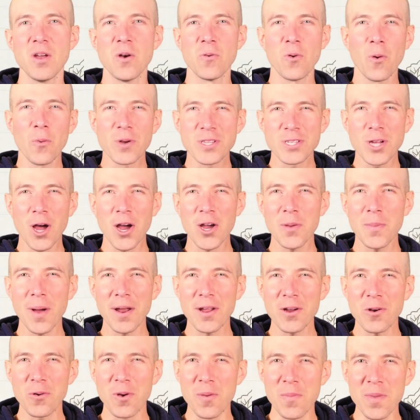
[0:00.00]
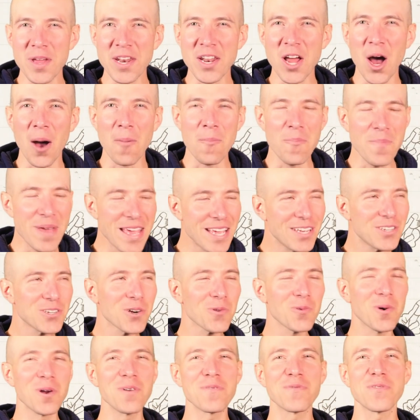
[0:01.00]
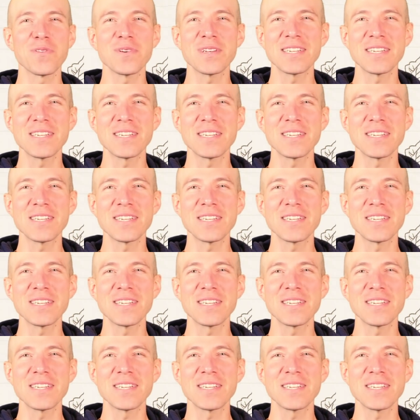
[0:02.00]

When we talk about equipment, a major one for